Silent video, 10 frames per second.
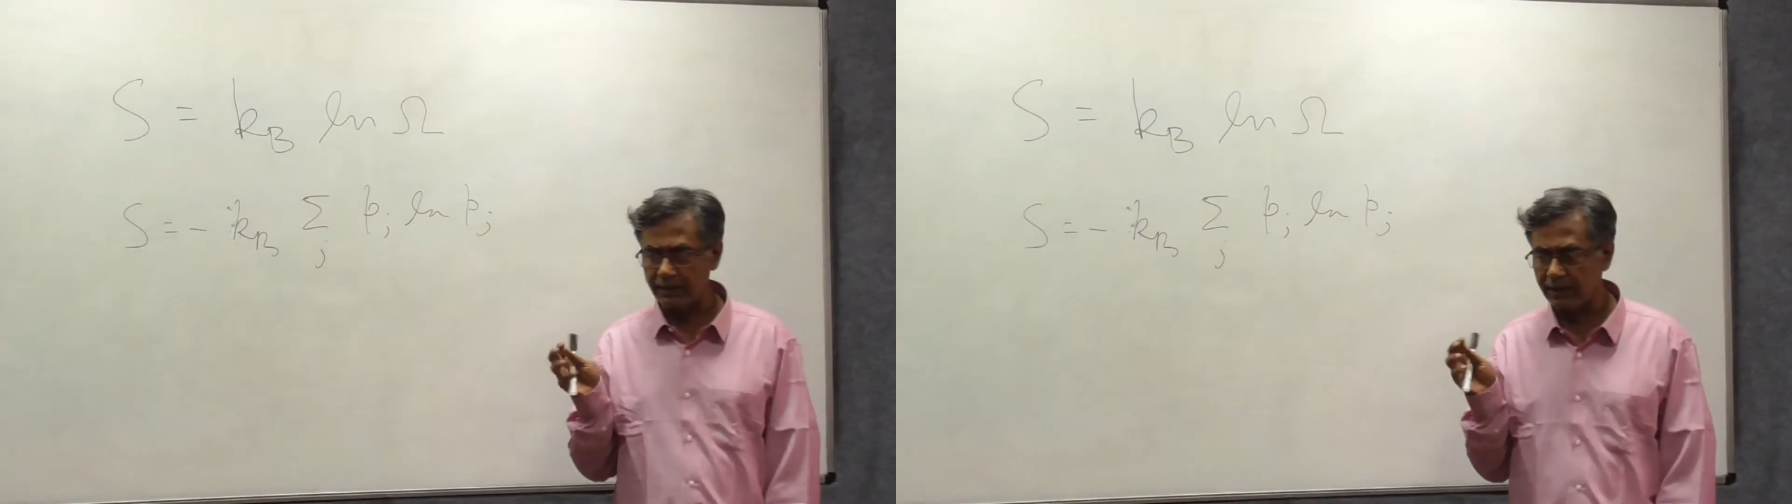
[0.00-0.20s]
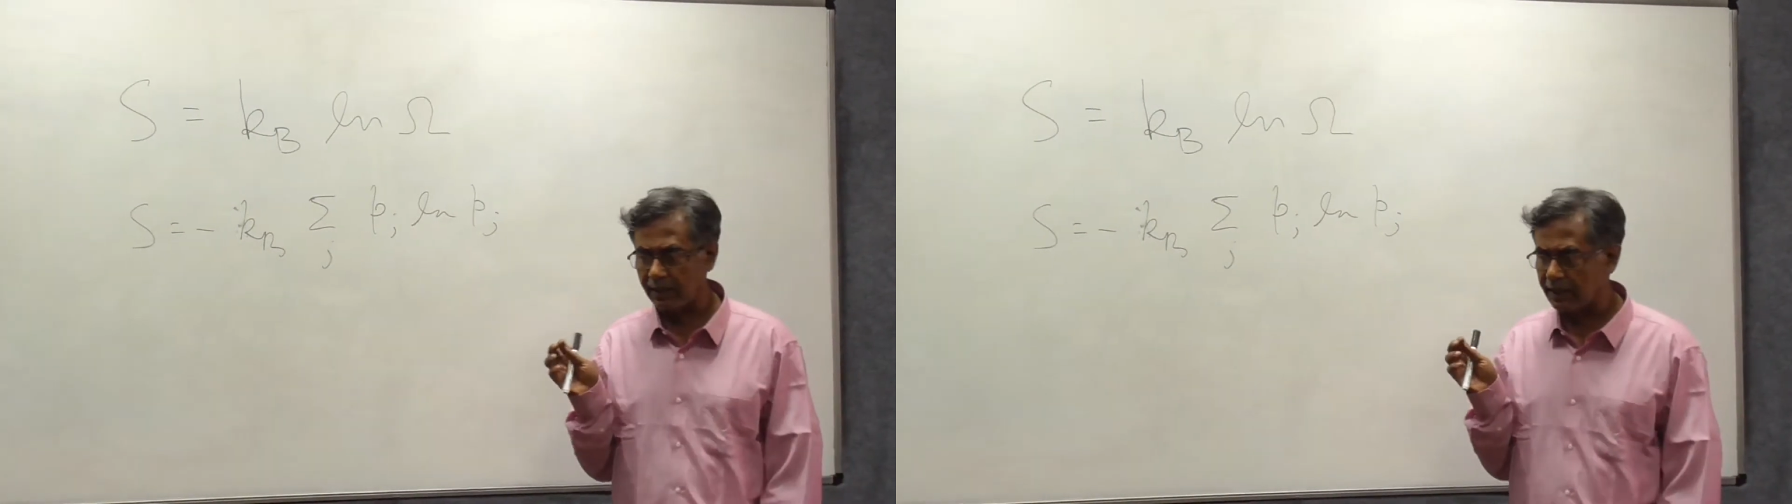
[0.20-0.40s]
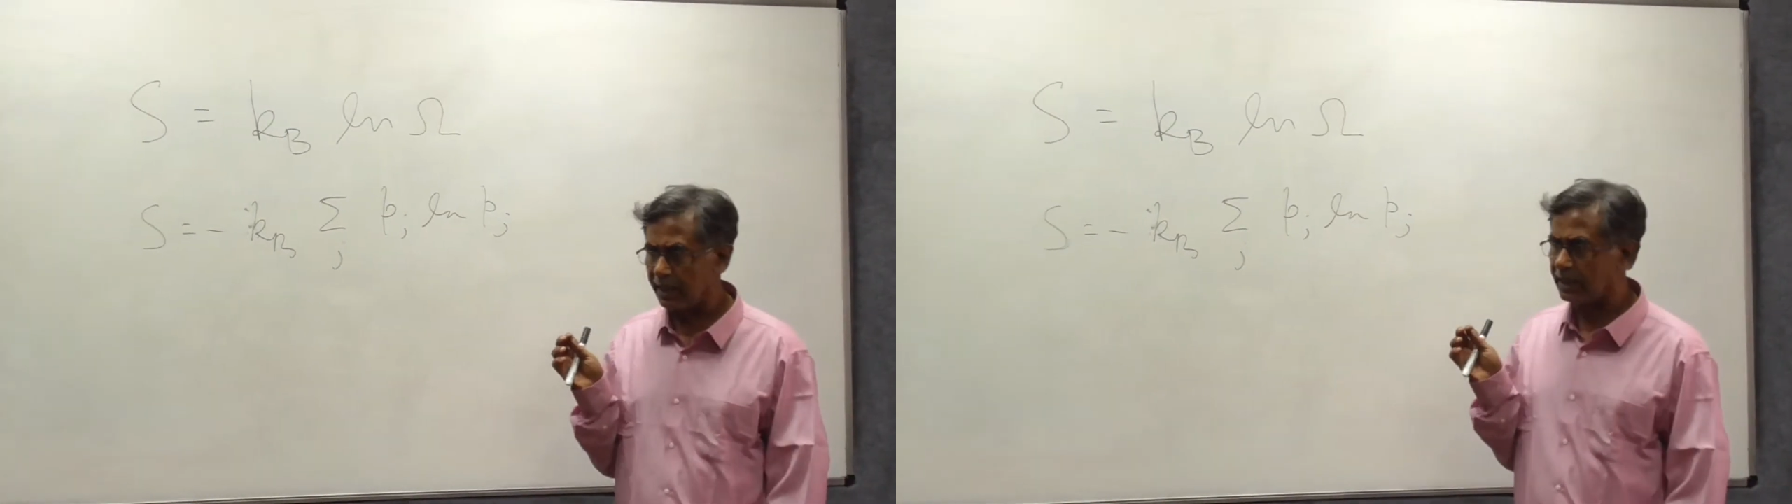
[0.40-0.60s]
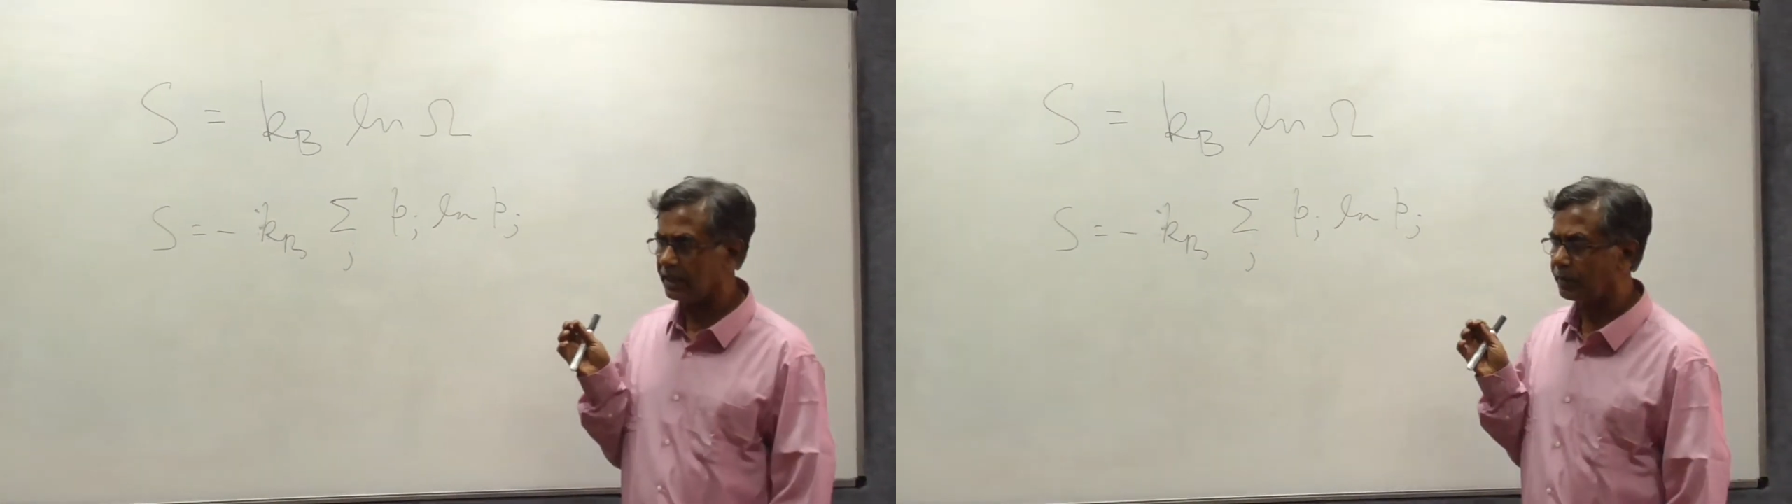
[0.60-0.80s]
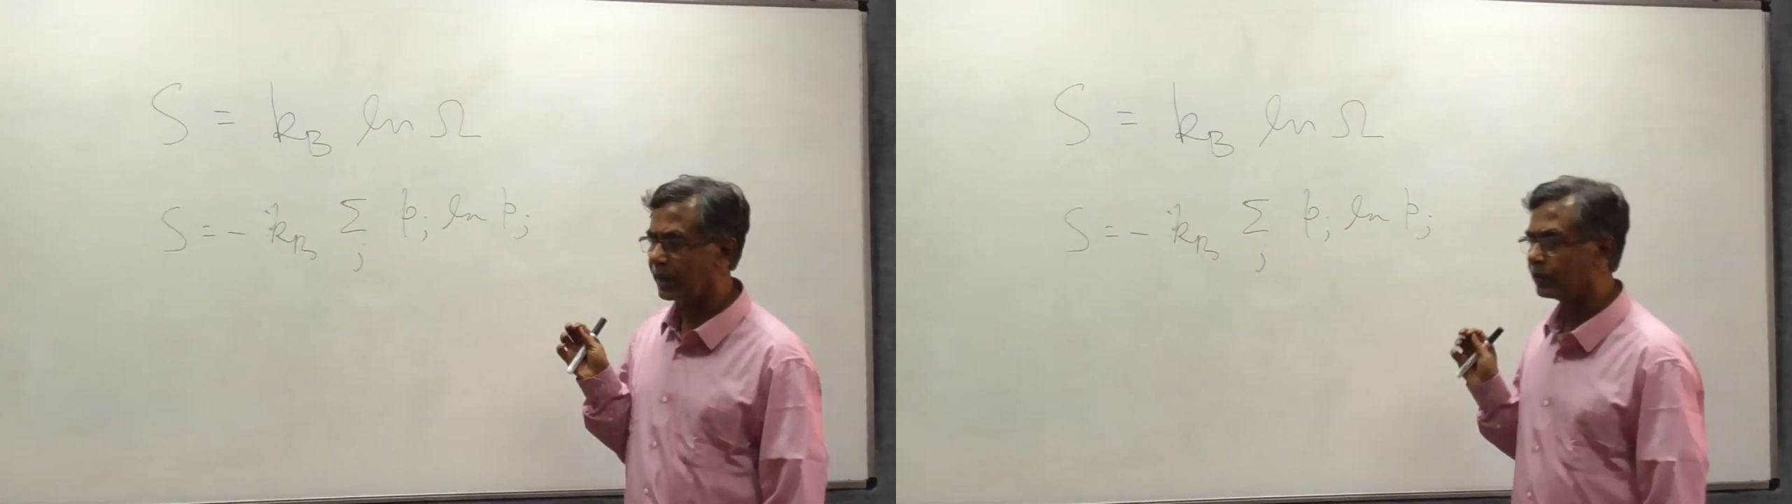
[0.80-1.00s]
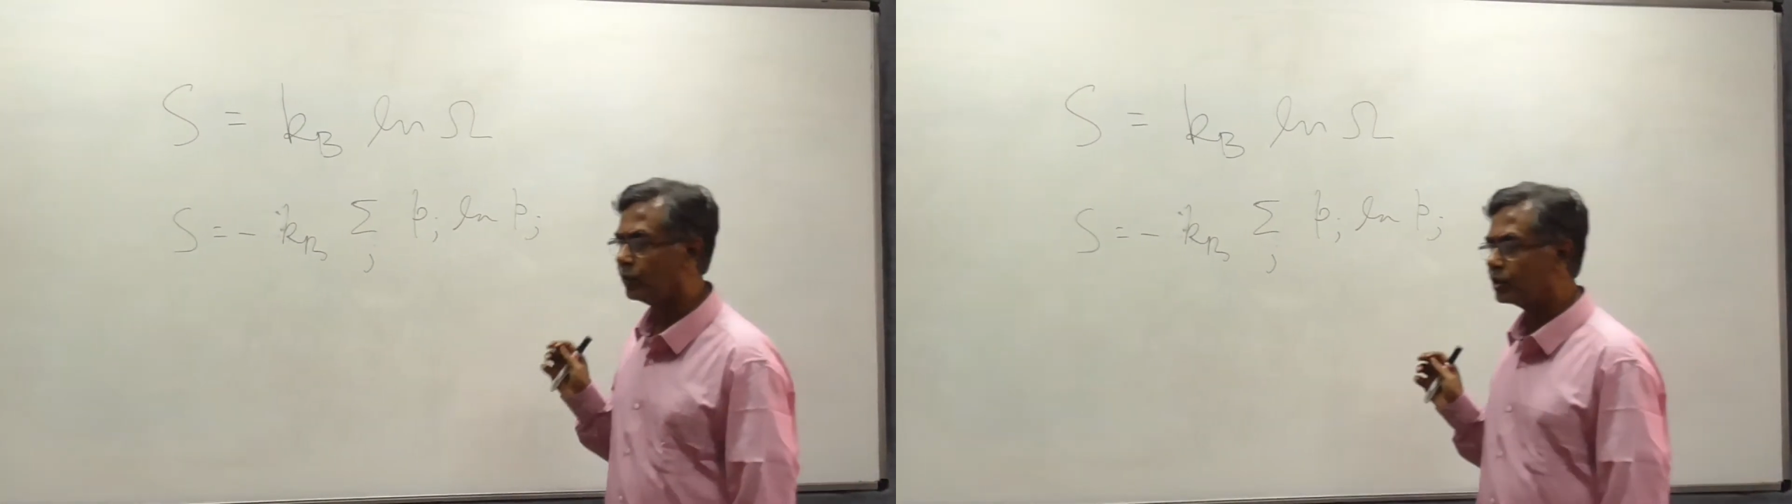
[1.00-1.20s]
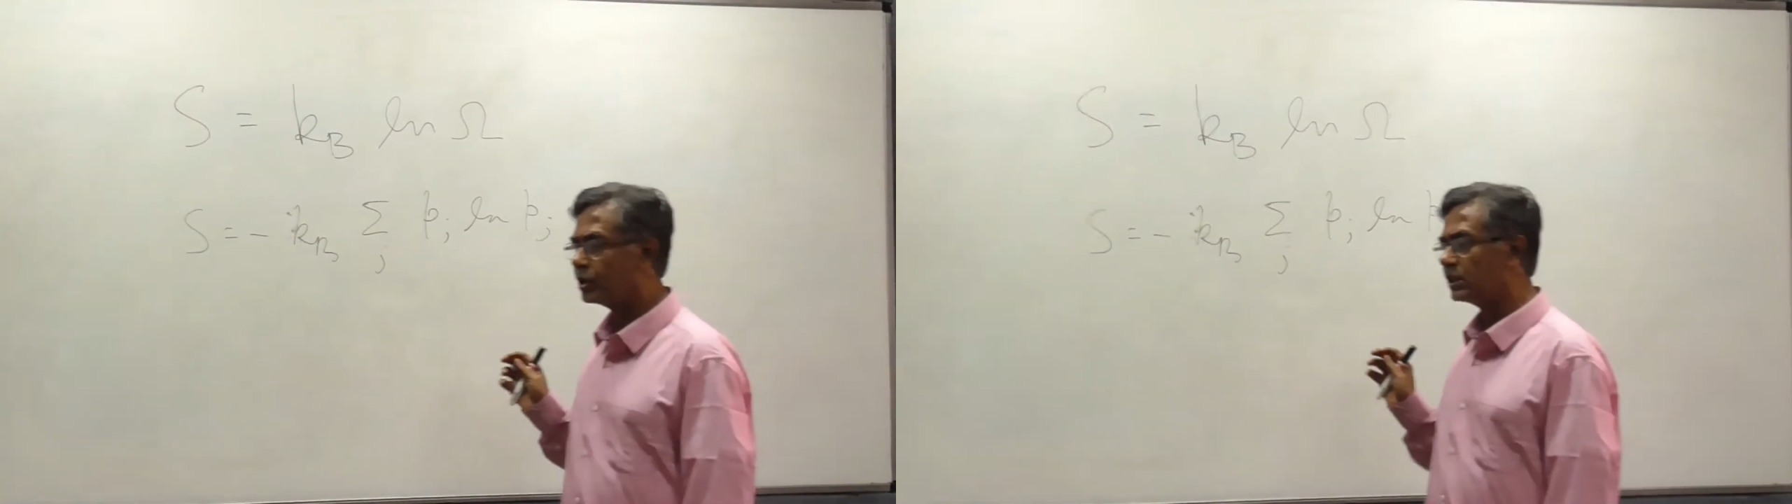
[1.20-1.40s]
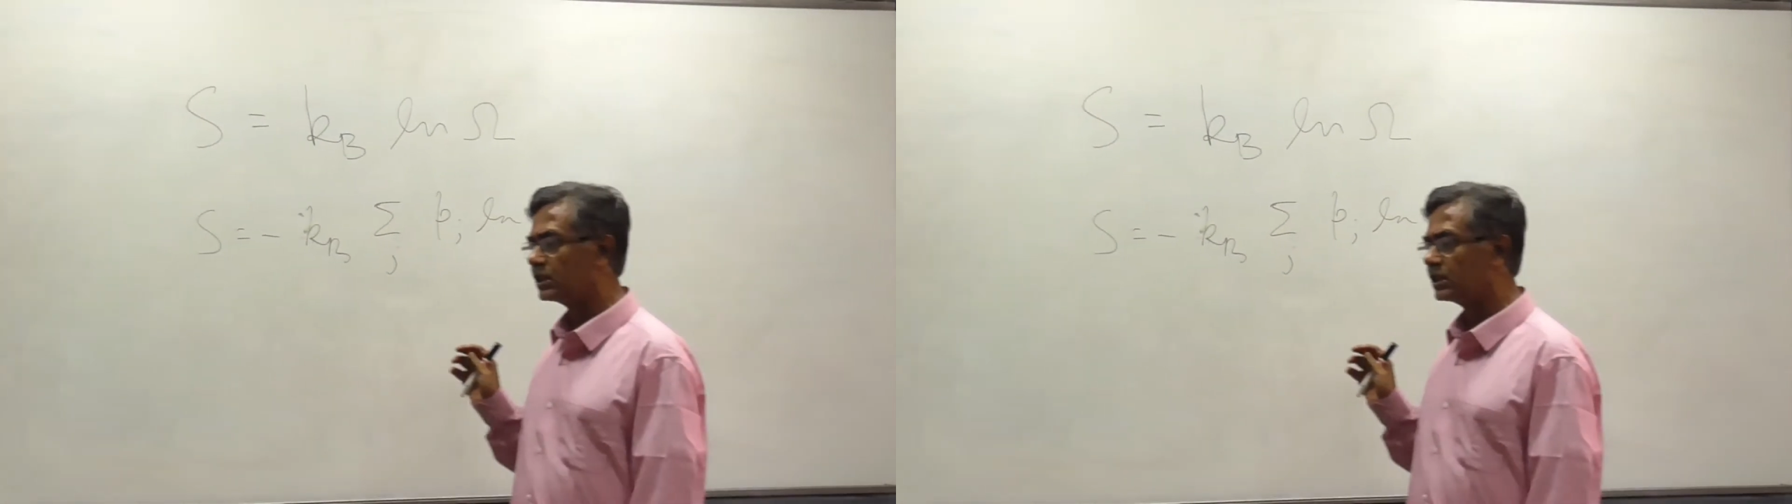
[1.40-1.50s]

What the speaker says: the tentative calculation